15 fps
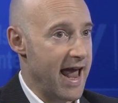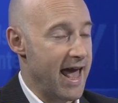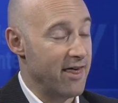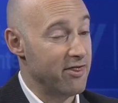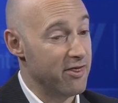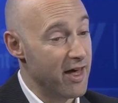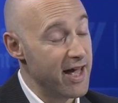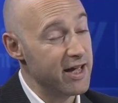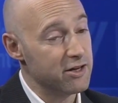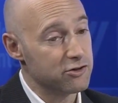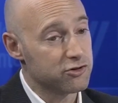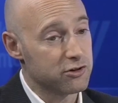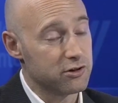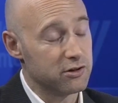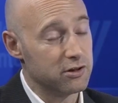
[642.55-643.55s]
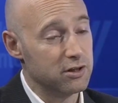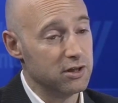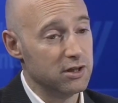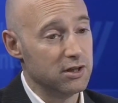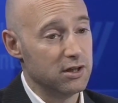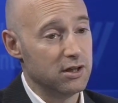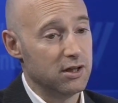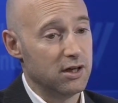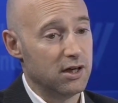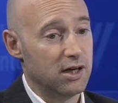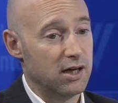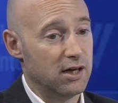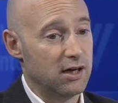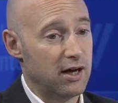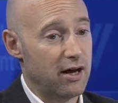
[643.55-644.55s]
And they, in turn,
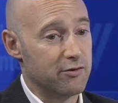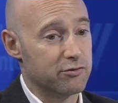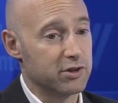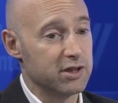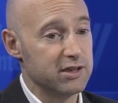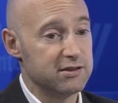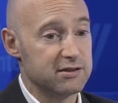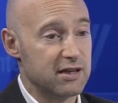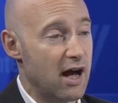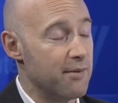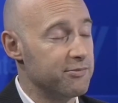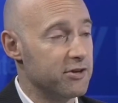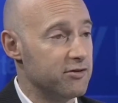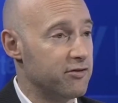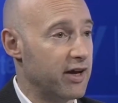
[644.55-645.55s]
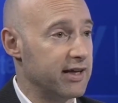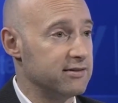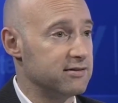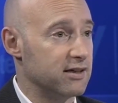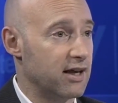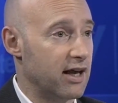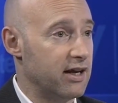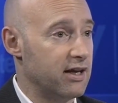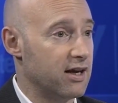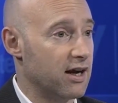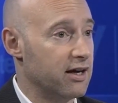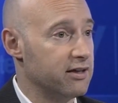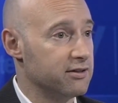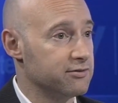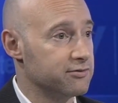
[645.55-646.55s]
have really stopped advancing any
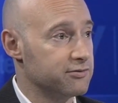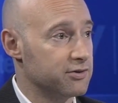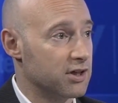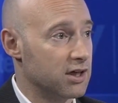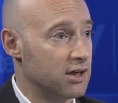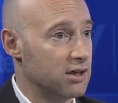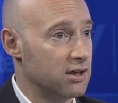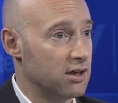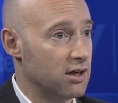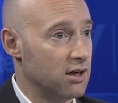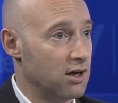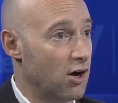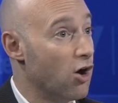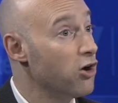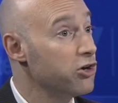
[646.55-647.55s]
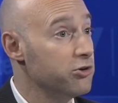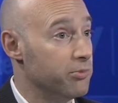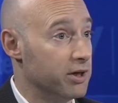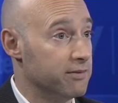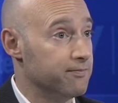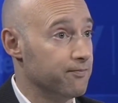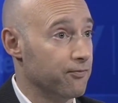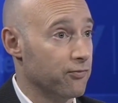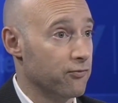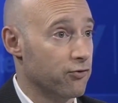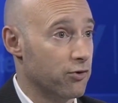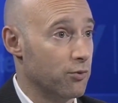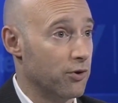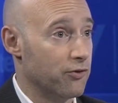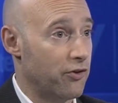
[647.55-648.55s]
kind of argument
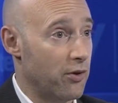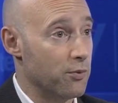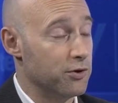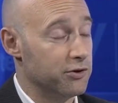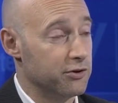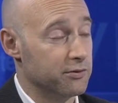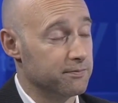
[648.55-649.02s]
for what they would do.